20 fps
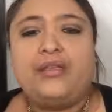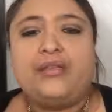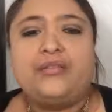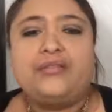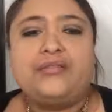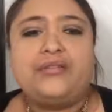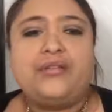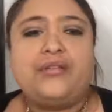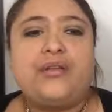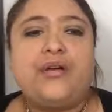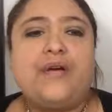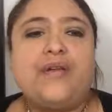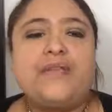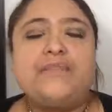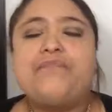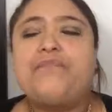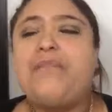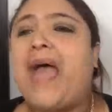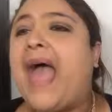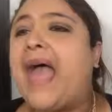So going
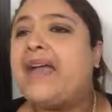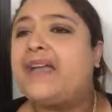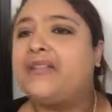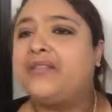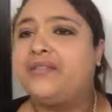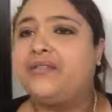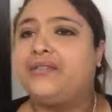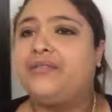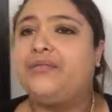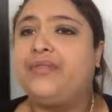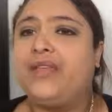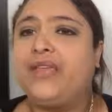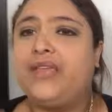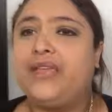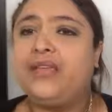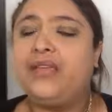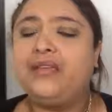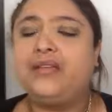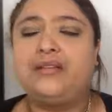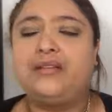back to
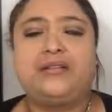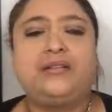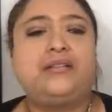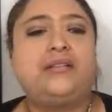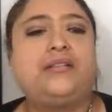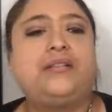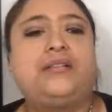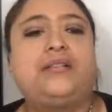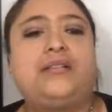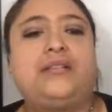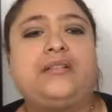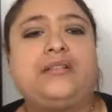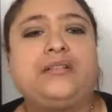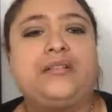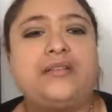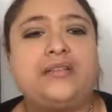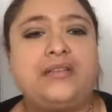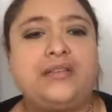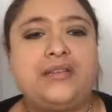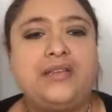the
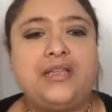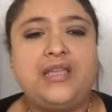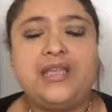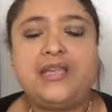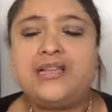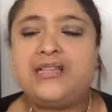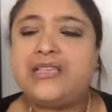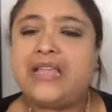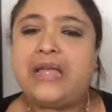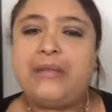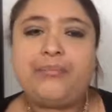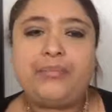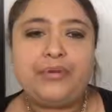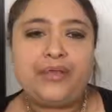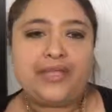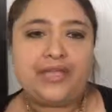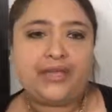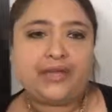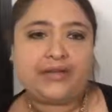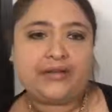example
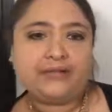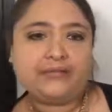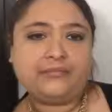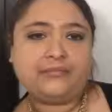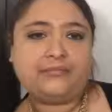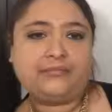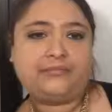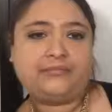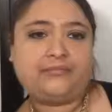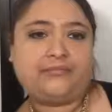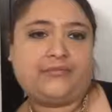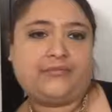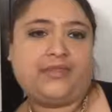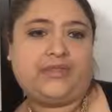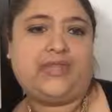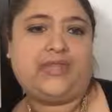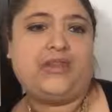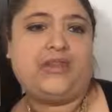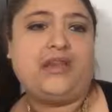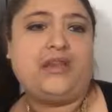here,
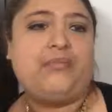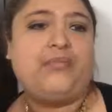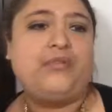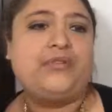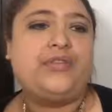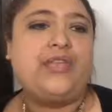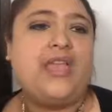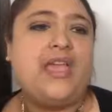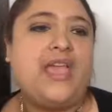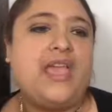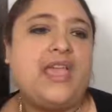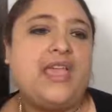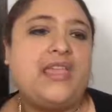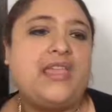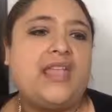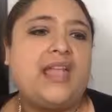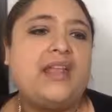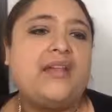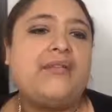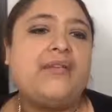tenemos,
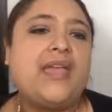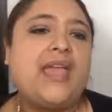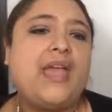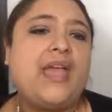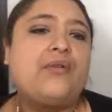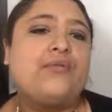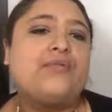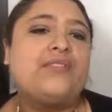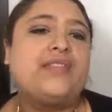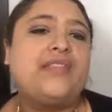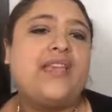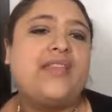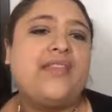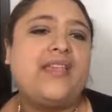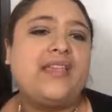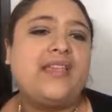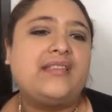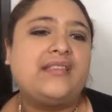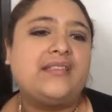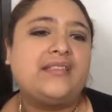quiero que
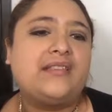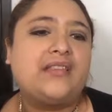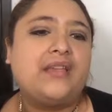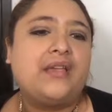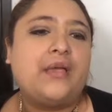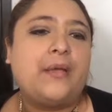ustedes